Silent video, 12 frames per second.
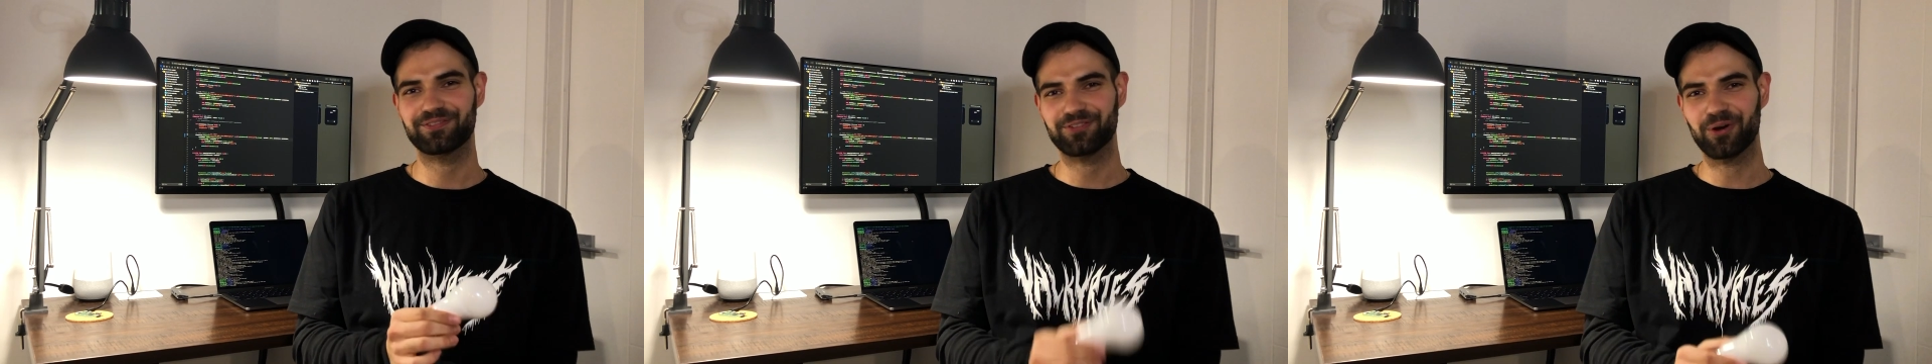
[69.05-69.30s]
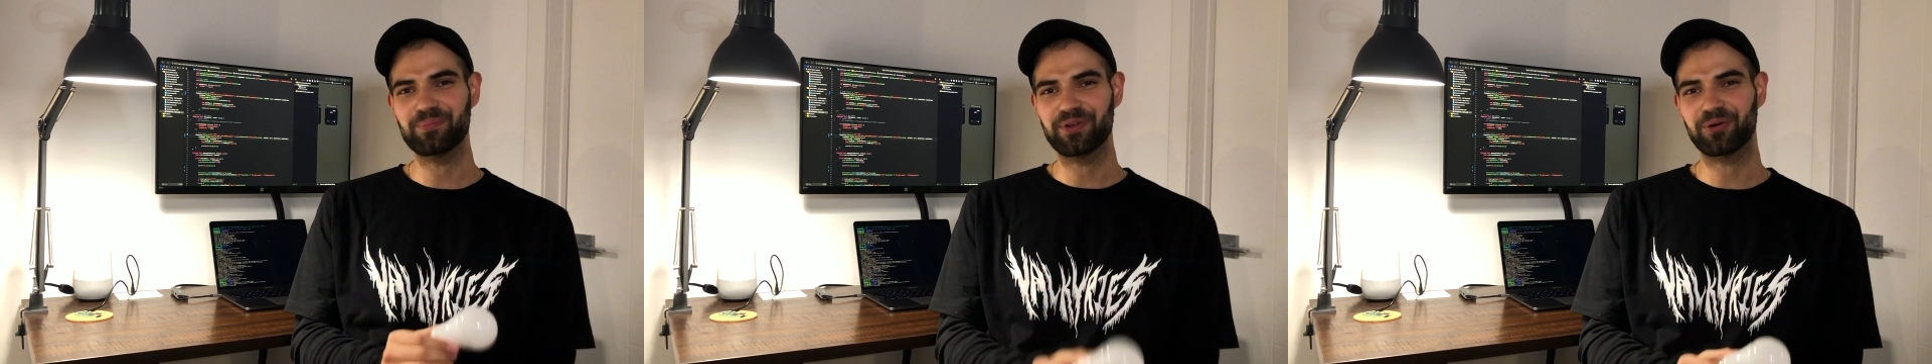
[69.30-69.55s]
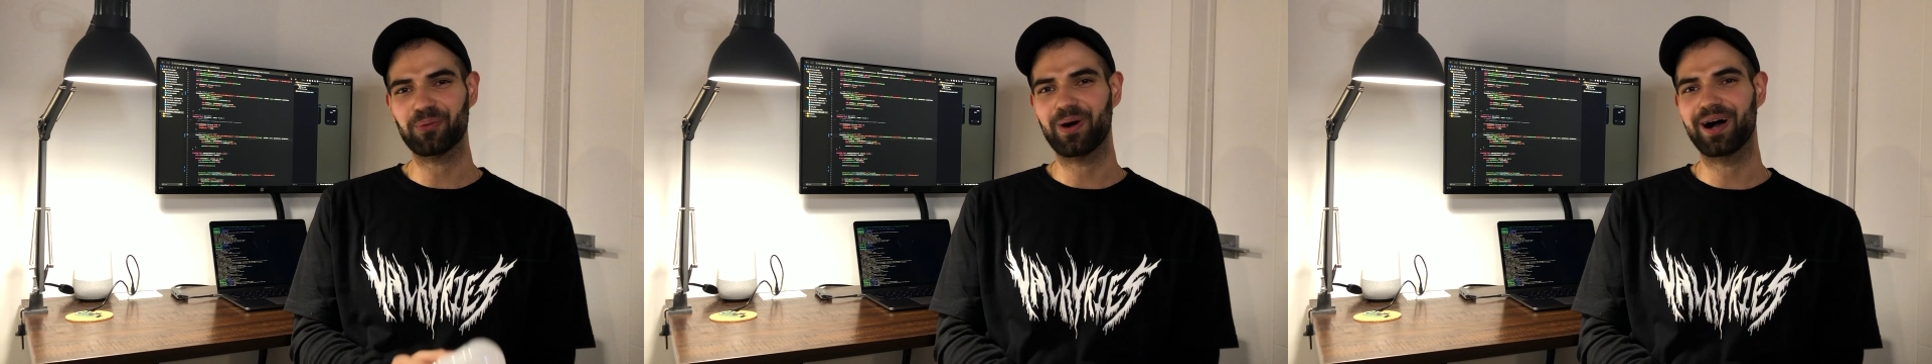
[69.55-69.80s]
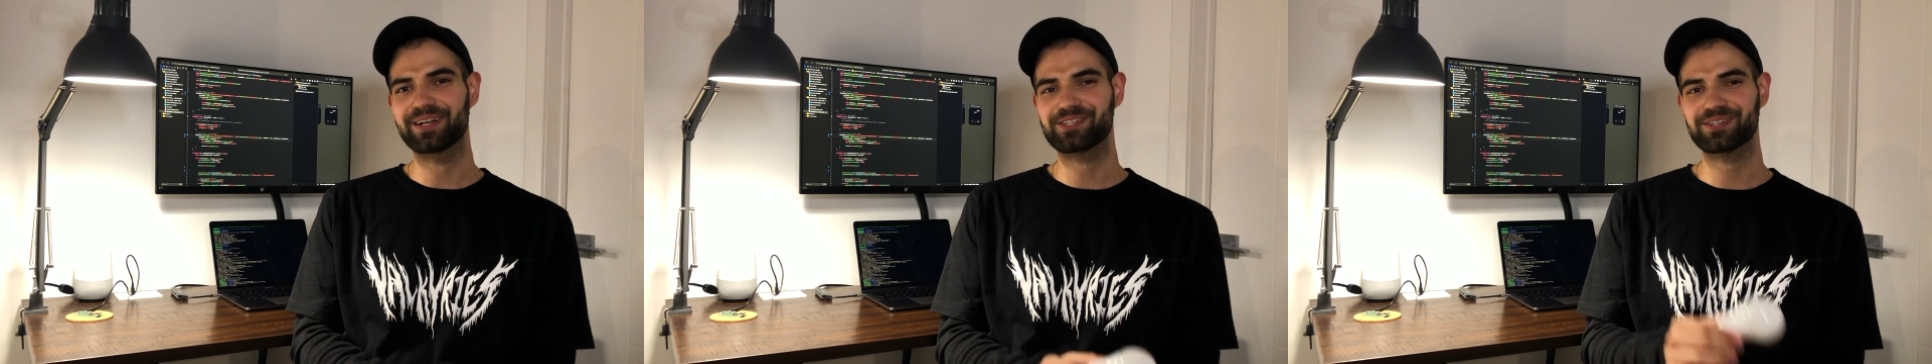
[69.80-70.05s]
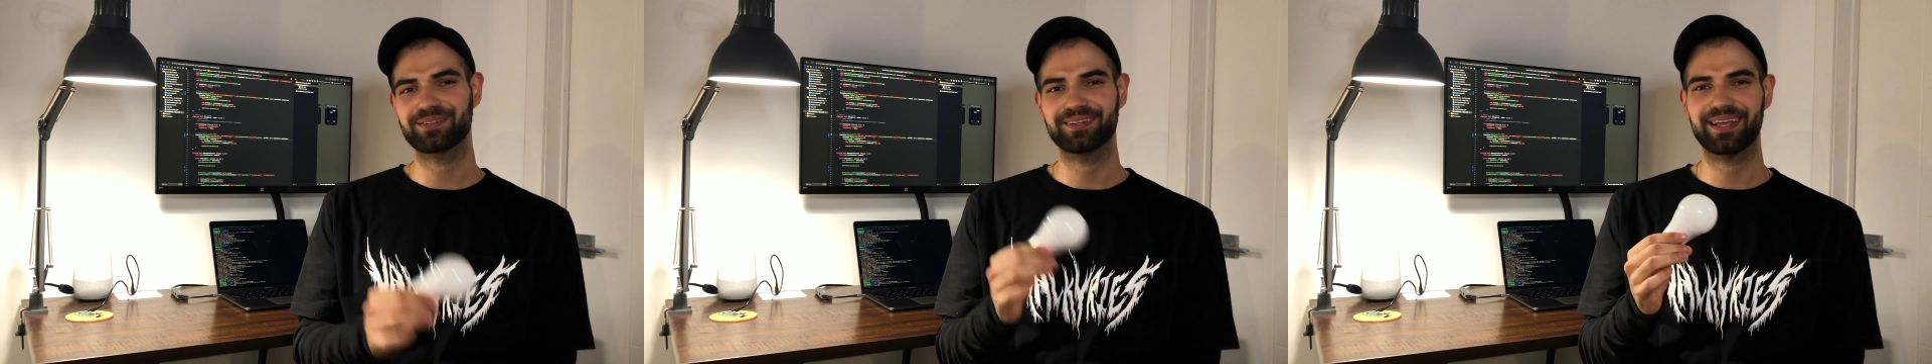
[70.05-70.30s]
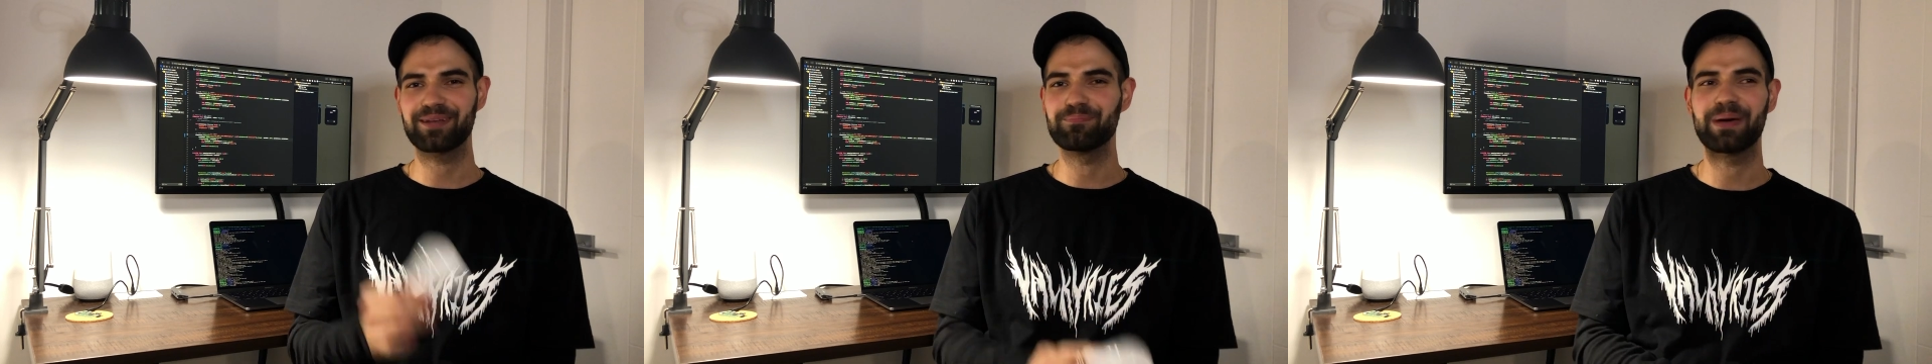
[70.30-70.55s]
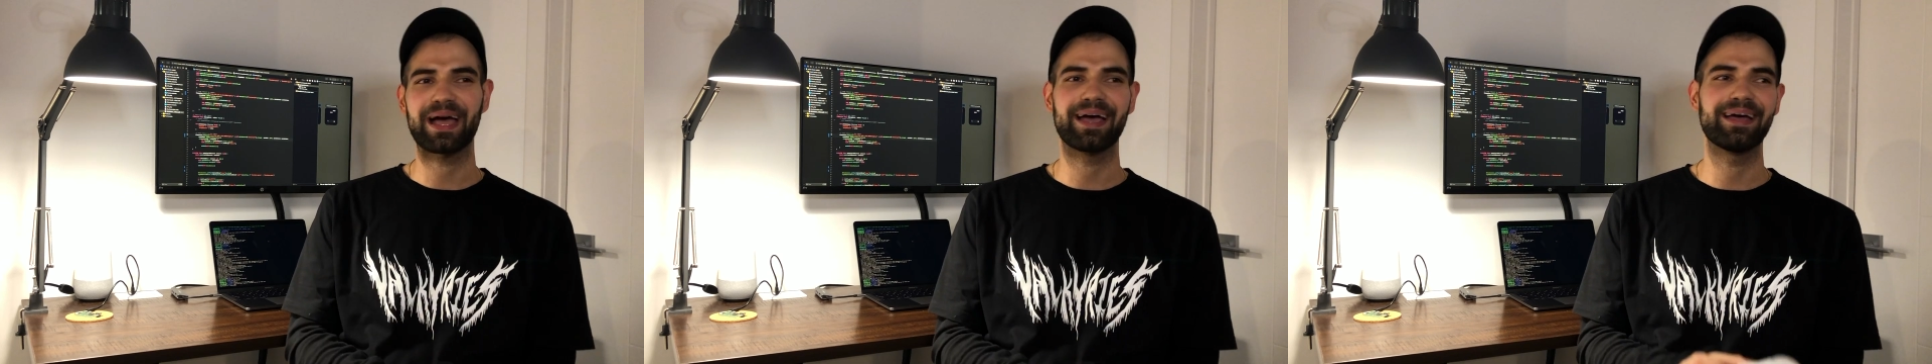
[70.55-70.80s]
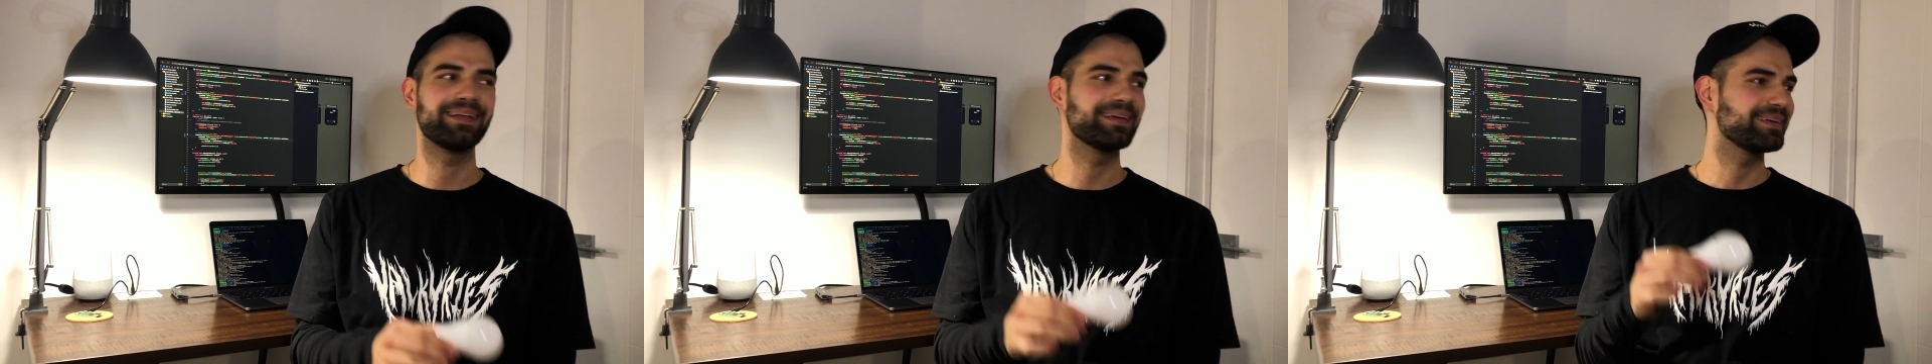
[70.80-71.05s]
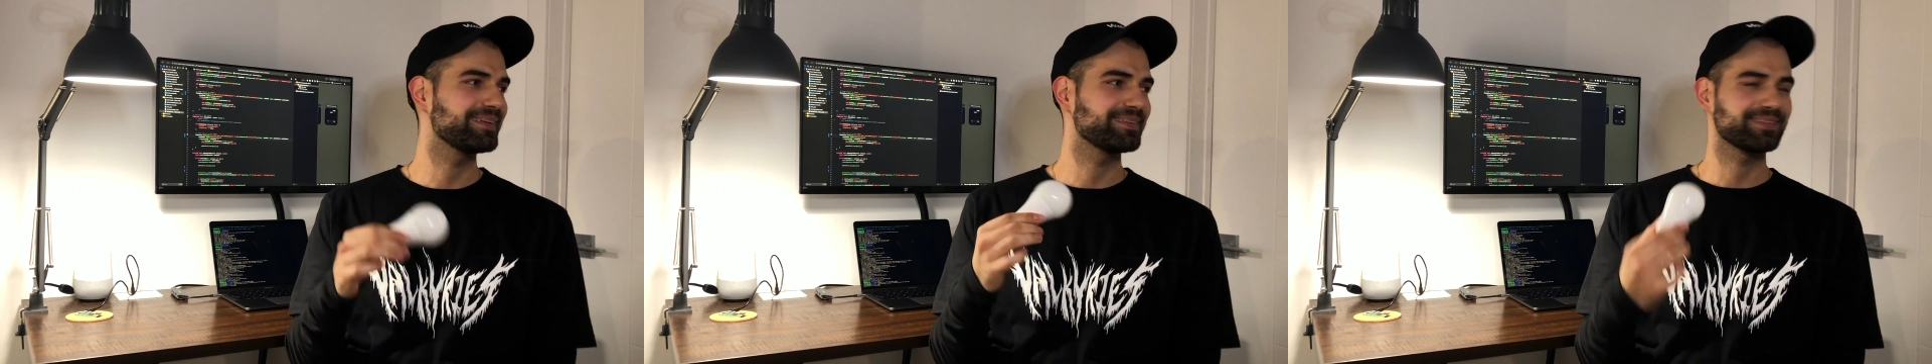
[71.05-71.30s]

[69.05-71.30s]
from your watch in bed,